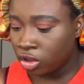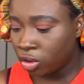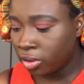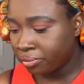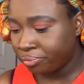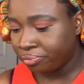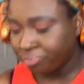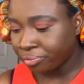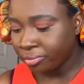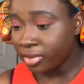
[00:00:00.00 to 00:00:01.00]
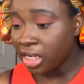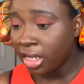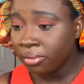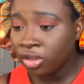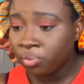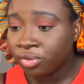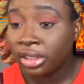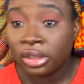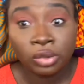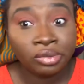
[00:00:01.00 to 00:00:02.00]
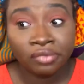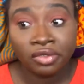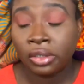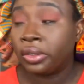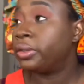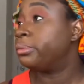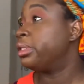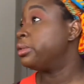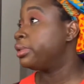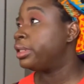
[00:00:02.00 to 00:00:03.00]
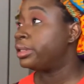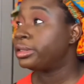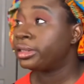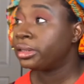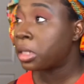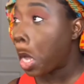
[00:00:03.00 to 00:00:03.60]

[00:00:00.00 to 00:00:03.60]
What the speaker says: You know what? I'm gonna put a little bit of that color on my lower lash line.